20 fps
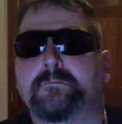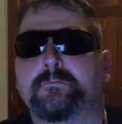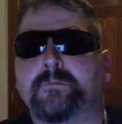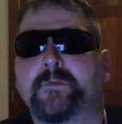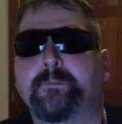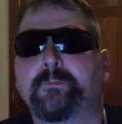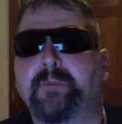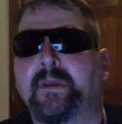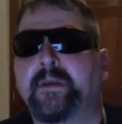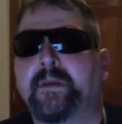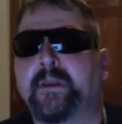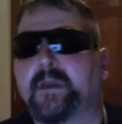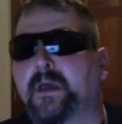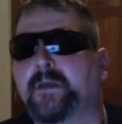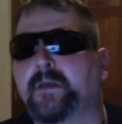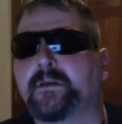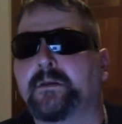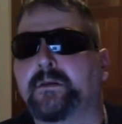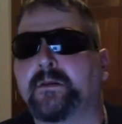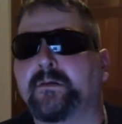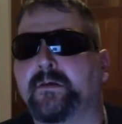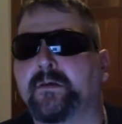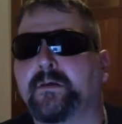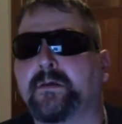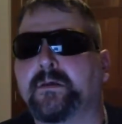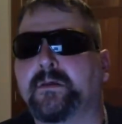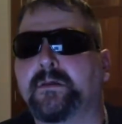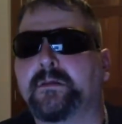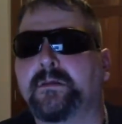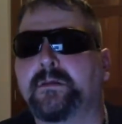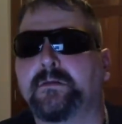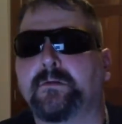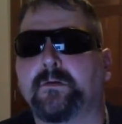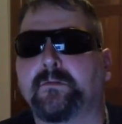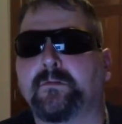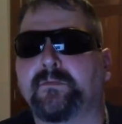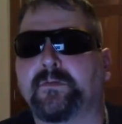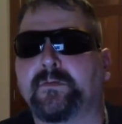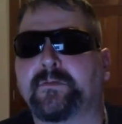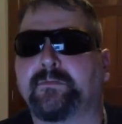depending on,
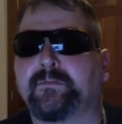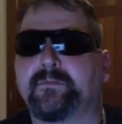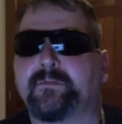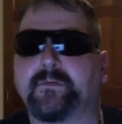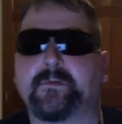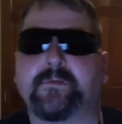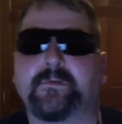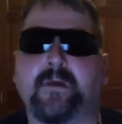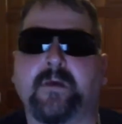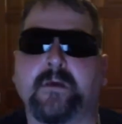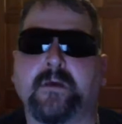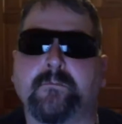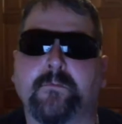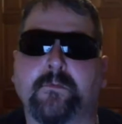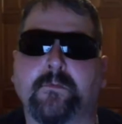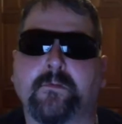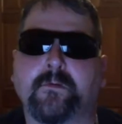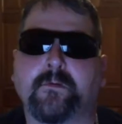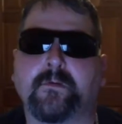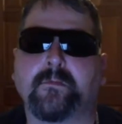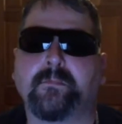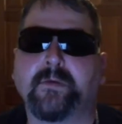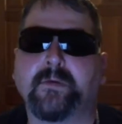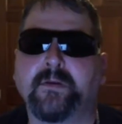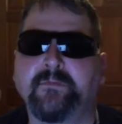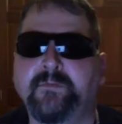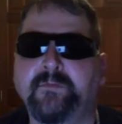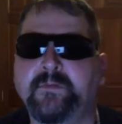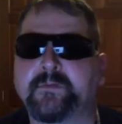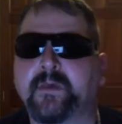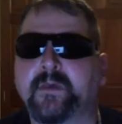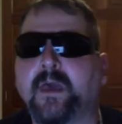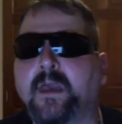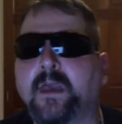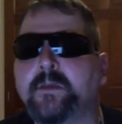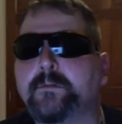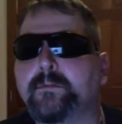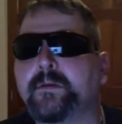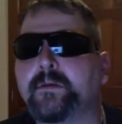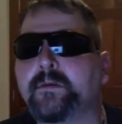if it's a first time order, but if it's a guy
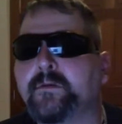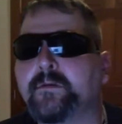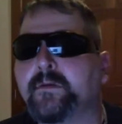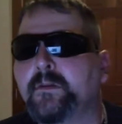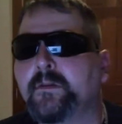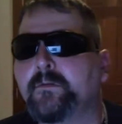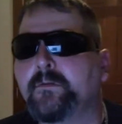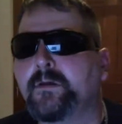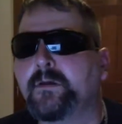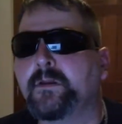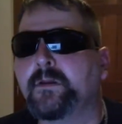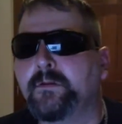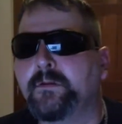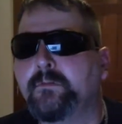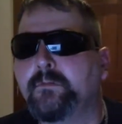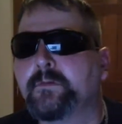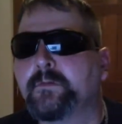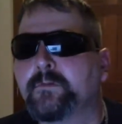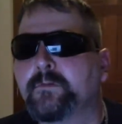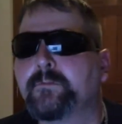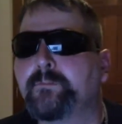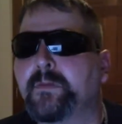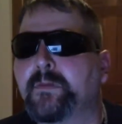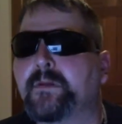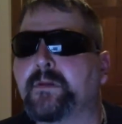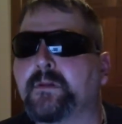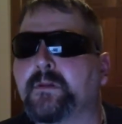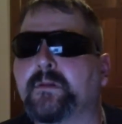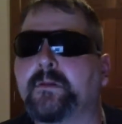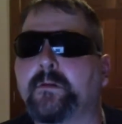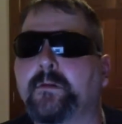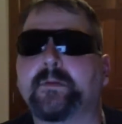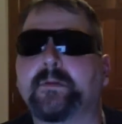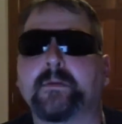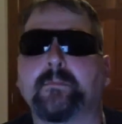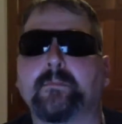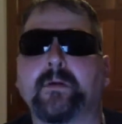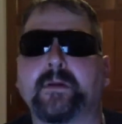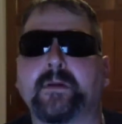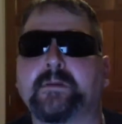you've been dealing with, you can spend a little bit
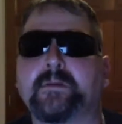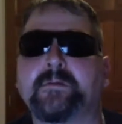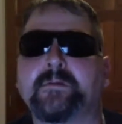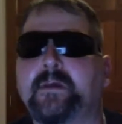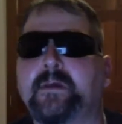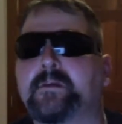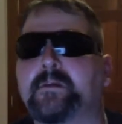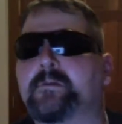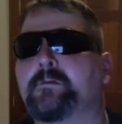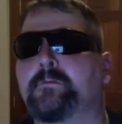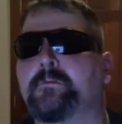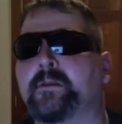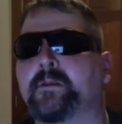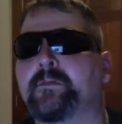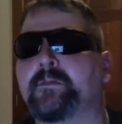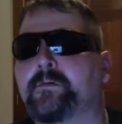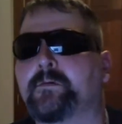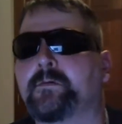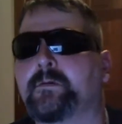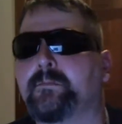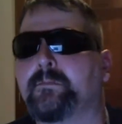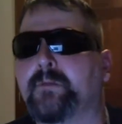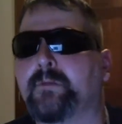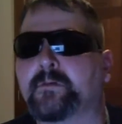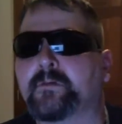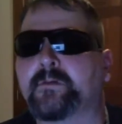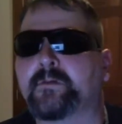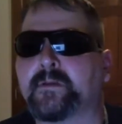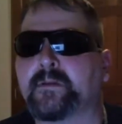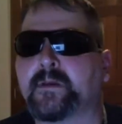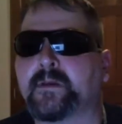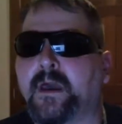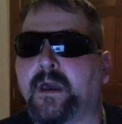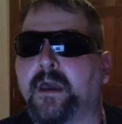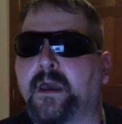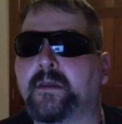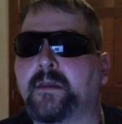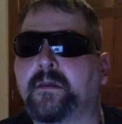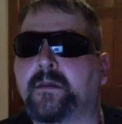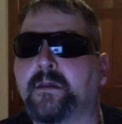of money, 10, 20, 30 bucks on the
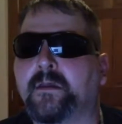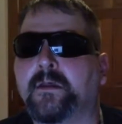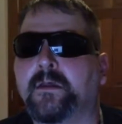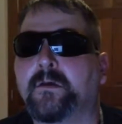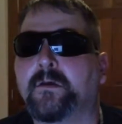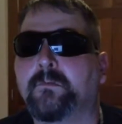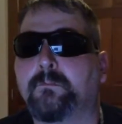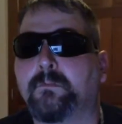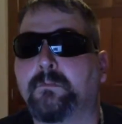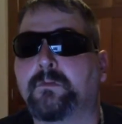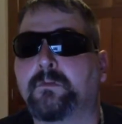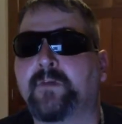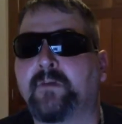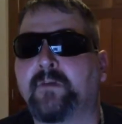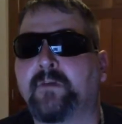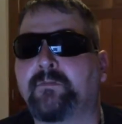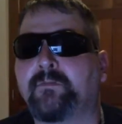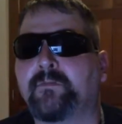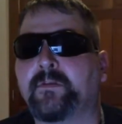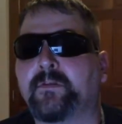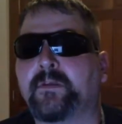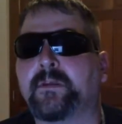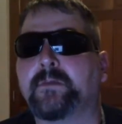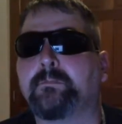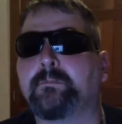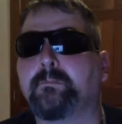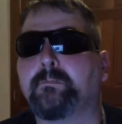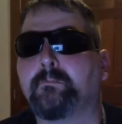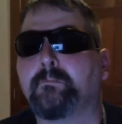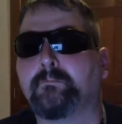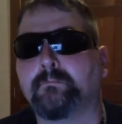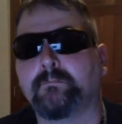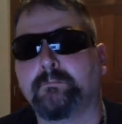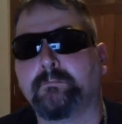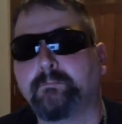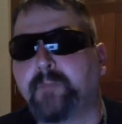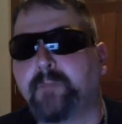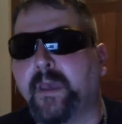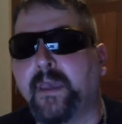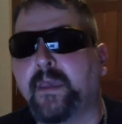guy will definitely
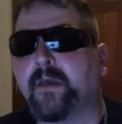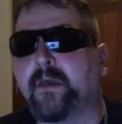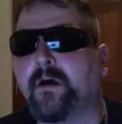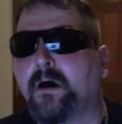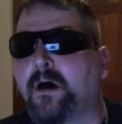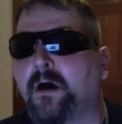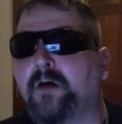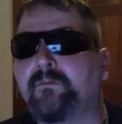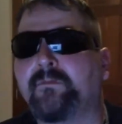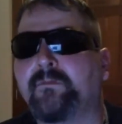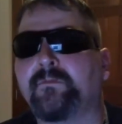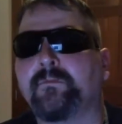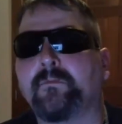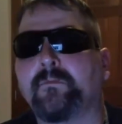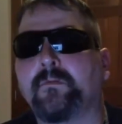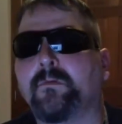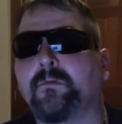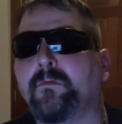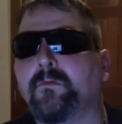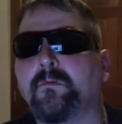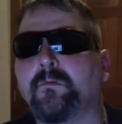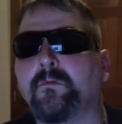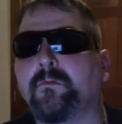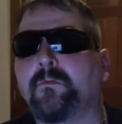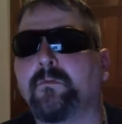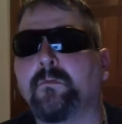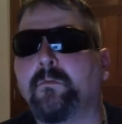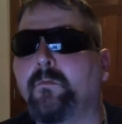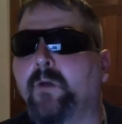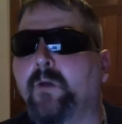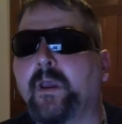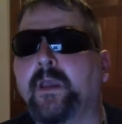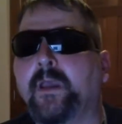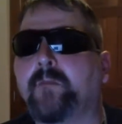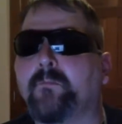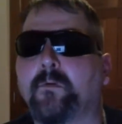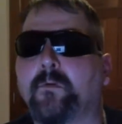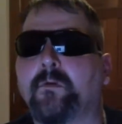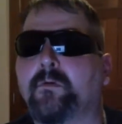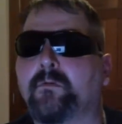pay off way
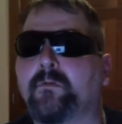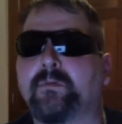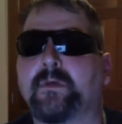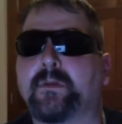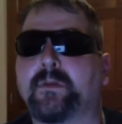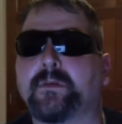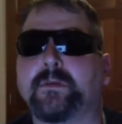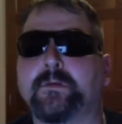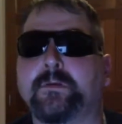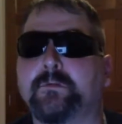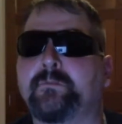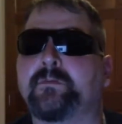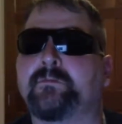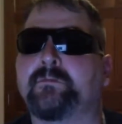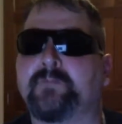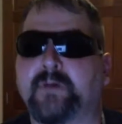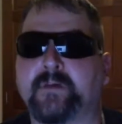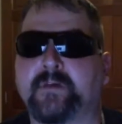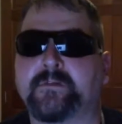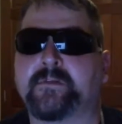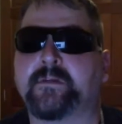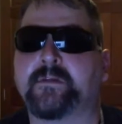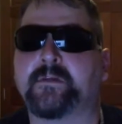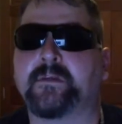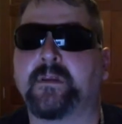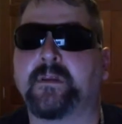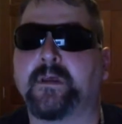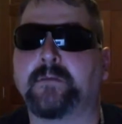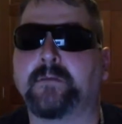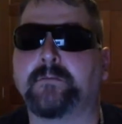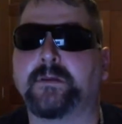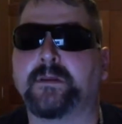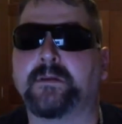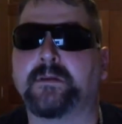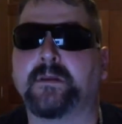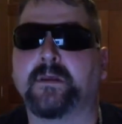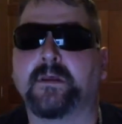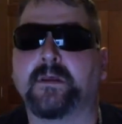more than you've invested. I mean,